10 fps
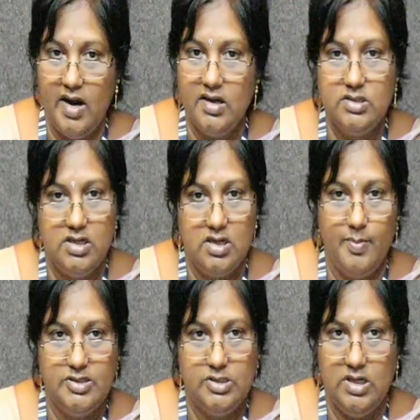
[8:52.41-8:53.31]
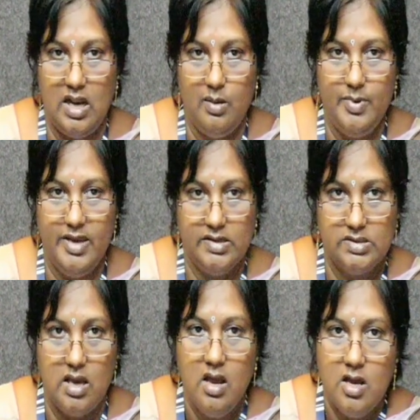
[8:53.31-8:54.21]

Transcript: as deterministic LBAs.